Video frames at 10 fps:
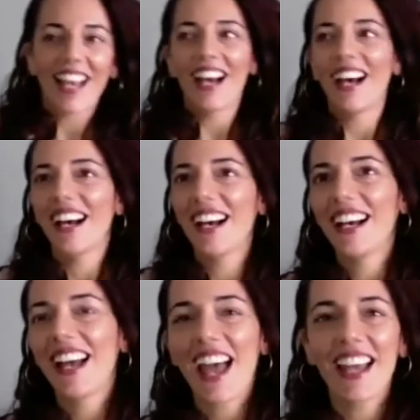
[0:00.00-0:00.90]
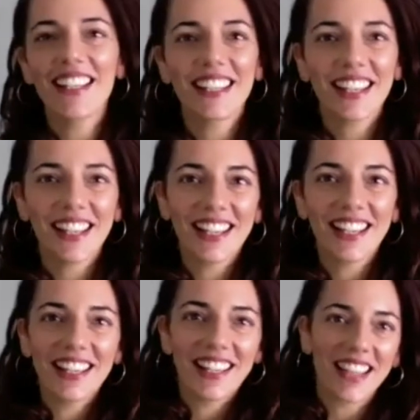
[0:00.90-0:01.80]
Uh, and uh,
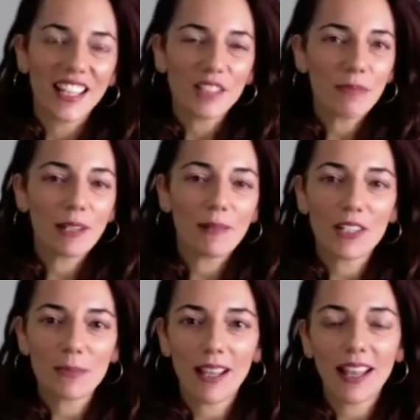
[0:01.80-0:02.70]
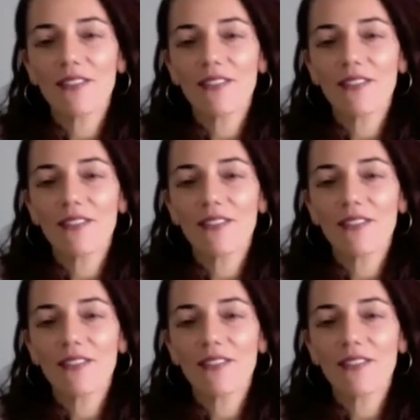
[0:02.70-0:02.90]
that's pretty much my life.